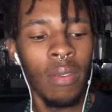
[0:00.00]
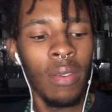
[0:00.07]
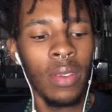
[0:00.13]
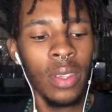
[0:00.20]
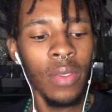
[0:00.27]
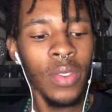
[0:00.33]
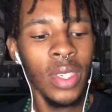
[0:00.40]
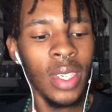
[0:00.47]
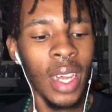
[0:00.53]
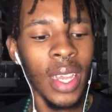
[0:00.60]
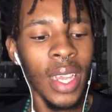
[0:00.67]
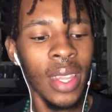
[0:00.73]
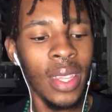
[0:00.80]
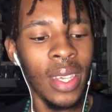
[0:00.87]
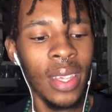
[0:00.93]
For some reason I
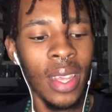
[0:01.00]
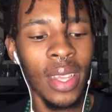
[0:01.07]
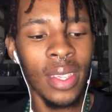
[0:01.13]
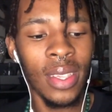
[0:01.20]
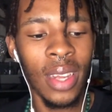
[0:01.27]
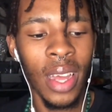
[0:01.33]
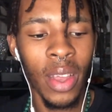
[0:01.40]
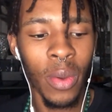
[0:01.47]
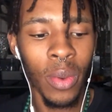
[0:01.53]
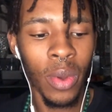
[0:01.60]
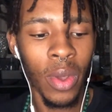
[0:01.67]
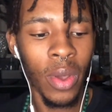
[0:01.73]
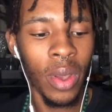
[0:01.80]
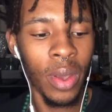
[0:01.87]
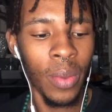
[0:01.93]
get this sense like
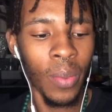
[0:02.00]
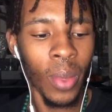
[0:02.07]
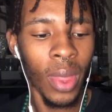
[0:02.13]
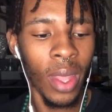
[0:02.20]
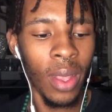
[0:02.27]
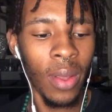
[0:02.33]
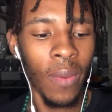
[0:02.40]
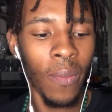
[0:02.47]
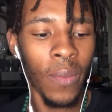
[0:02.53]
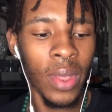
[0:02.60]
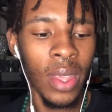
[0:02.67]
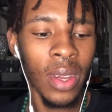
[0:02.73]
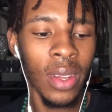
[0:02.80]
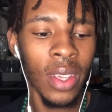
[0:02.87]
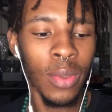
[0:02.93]

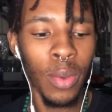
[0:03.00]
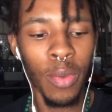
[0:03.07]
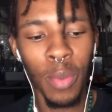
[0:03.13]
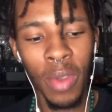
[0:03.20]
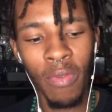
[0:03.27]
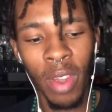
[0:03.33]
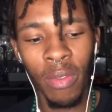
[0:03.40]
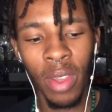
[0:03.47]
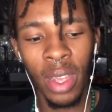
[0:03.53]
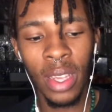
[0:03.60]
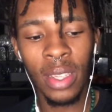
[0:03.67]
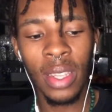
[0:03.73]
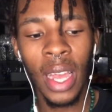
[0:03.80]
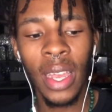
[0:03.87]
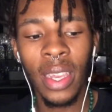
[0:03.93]
within us we've been very,
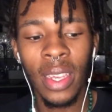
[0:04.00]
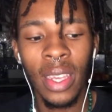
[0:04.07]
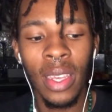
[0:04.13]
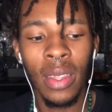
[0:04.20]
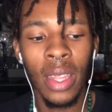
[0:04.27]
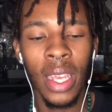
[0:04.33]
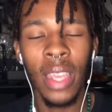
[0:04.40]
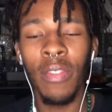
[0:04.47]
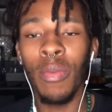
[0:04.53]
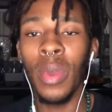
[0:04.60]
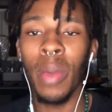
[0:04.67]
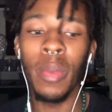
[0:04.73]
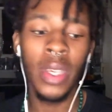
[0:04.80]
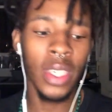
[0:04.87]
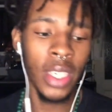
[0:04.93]
it's like they're giving me a
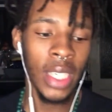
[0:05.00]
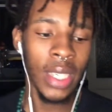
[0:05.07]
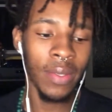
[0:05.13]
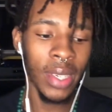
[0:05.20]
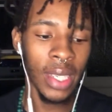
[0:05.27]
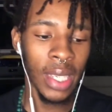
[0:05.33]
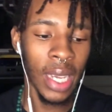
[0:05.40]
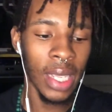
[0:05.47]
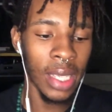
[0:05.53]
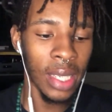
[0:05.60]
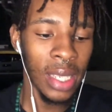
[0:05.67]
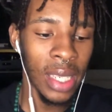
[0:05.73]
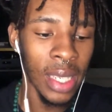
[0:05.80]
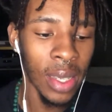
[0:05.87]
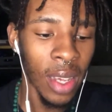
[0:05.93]
mischievous
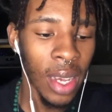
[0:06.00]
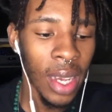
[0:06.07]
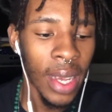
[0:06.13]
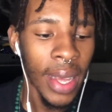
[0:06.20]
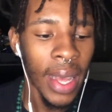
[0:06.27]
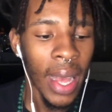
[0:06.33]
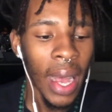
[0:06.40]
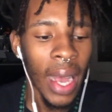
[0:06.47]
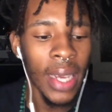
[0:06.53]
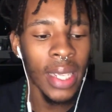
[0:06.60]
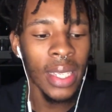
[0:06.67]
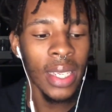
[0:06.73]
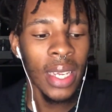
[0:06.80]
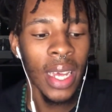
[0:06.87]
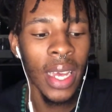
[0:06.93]
energy, and
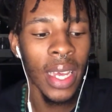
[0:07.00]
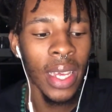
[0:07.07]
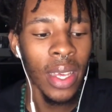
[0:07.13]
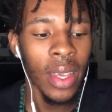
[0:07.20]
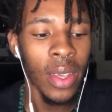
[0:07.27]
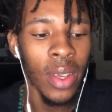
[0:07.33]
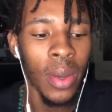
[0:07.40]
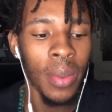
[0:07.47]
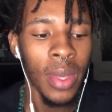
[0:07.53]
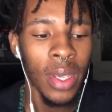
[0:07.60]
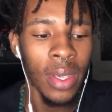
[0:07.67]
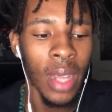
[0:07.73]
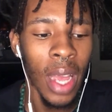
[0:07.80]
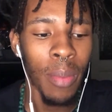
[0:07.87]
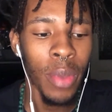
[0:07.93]
it's like
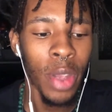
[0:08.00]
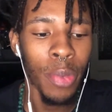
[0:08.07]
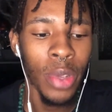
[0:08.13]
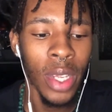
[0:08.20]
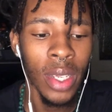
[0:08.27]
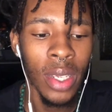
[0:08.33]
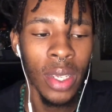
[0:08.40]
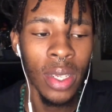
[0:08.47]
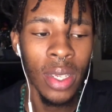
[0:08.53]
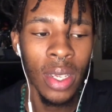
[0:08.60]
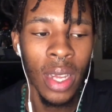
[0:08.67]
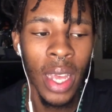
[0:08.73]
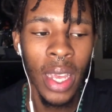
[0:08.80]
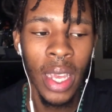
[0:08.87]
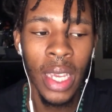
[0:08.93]
I'm being presented
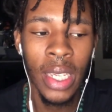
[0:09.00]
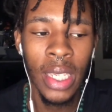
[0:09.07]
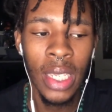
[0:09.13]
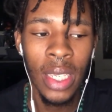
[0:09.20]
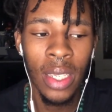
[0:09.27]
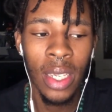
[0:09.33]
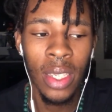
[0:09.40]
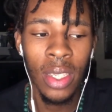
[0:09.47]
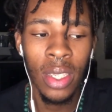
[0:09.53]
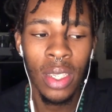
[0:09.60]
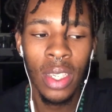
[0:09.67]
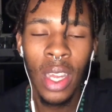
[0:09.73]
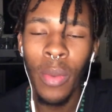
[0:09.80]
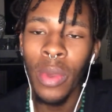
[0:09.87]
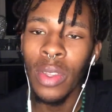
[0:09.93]
like a teenager.
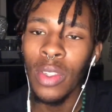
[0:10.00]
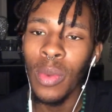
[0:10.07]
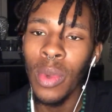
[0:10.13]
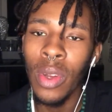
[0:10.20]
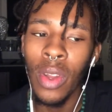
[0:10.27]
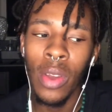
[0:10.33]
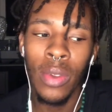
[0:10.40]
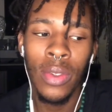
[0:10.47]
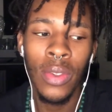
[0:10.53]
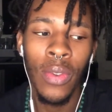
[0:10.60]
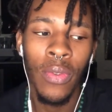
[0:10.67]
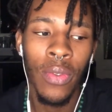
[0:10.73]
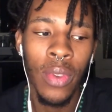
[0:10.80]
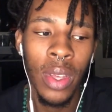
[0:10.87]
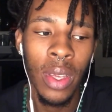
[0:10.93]
It's like when someone knows
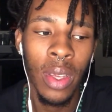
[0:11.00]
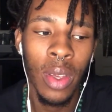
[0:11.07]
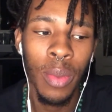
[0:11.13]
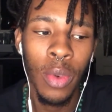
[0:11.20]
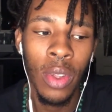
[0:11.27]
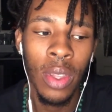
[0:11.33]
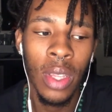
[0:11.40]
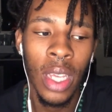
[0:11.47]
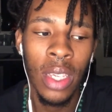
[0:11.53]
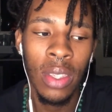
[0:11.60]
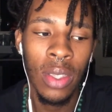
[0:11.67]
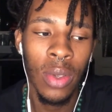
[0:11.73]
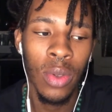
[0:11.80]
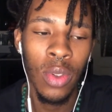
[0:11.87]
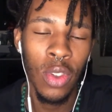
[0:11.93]
something but they
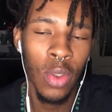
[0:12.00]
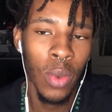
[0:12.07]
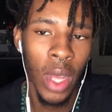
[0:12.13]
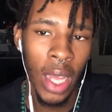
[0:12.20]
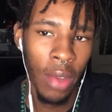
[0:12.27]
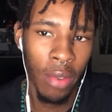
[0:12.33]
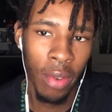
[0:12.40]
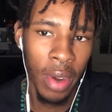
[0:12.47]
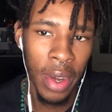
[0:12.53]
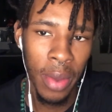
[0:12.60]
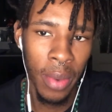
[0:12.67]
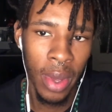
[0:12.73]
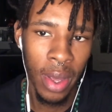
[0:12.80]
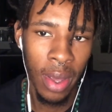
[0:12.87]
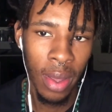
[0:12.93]
still do whatever
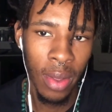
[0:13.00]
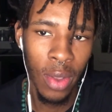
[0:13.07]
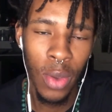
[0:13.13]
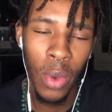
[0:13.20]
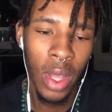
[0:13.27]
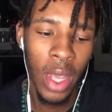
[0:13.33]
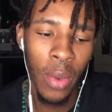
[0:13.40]
anyway, do what they